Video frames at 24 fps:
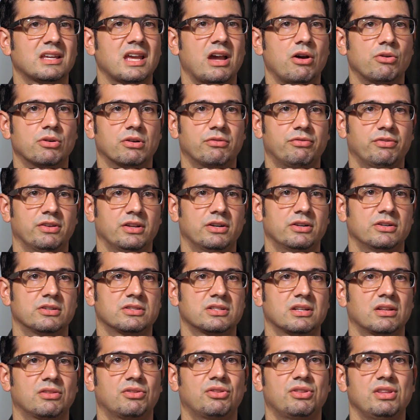
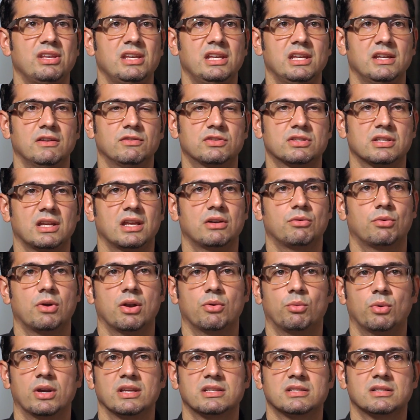counterfeiters, thieves, and
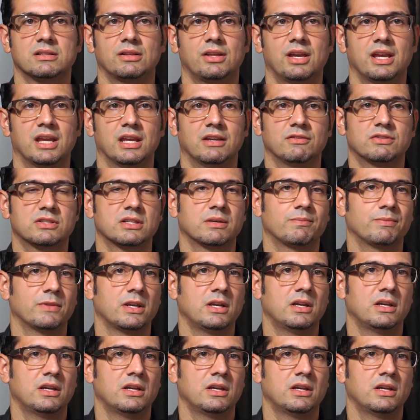runaway slaves.